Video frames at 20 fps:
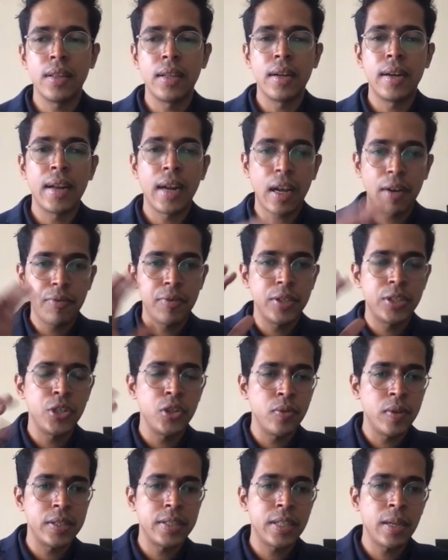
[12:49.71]
draft which
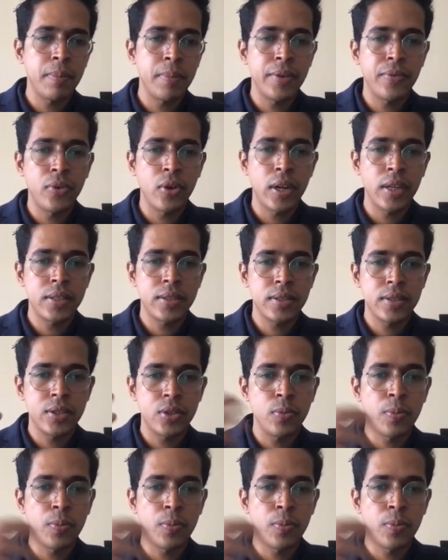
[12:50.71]
you will submit for us to